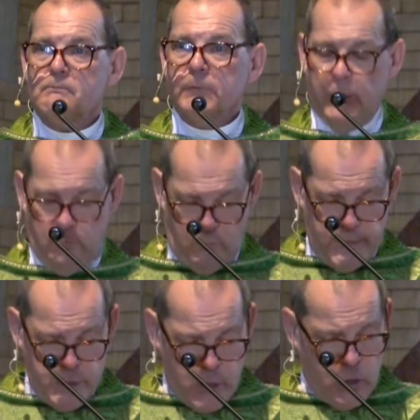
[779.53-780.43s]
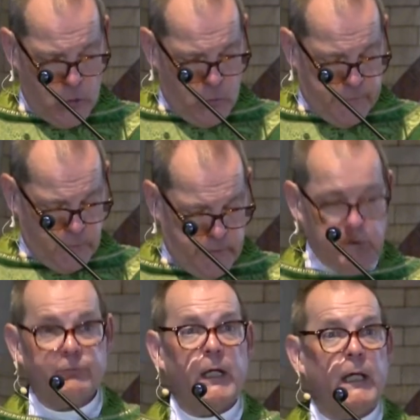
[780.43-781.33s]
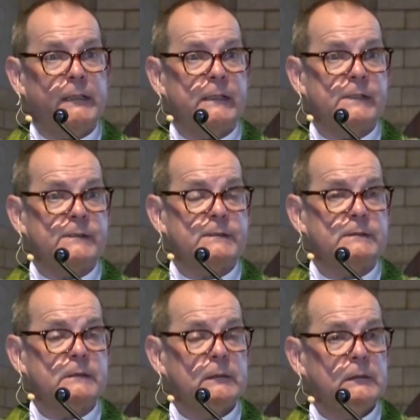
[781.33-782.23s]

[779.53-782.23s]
No, we know what the will of God is.